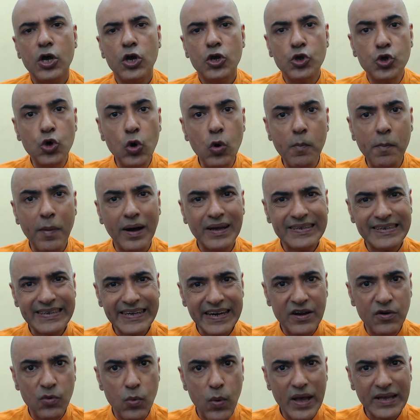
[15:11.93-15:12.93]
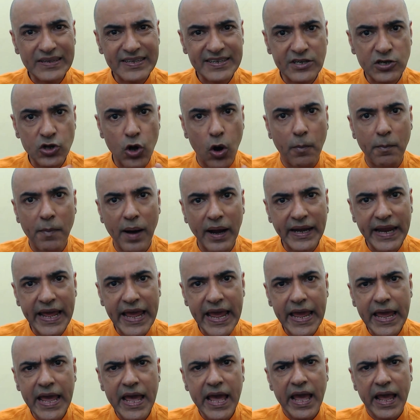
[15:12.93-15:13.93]
you must invest your
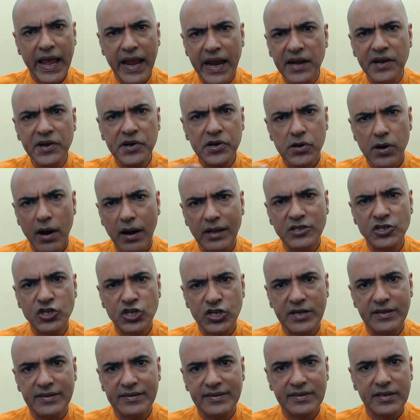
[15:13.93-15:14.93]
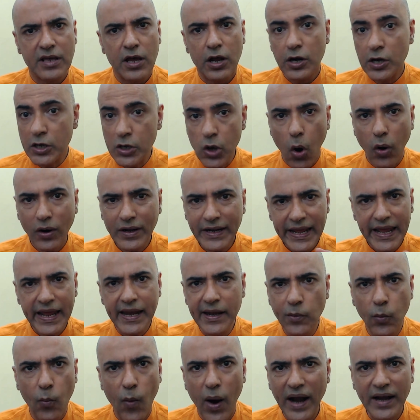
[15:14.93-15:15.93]
money in tranches, not
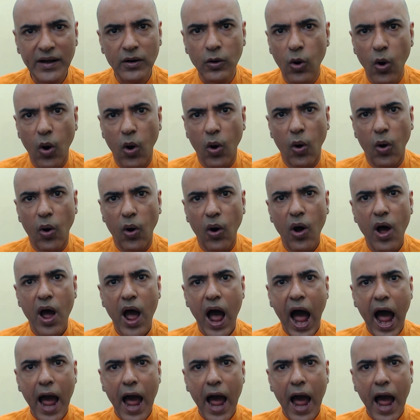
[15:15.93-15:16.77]
in one go.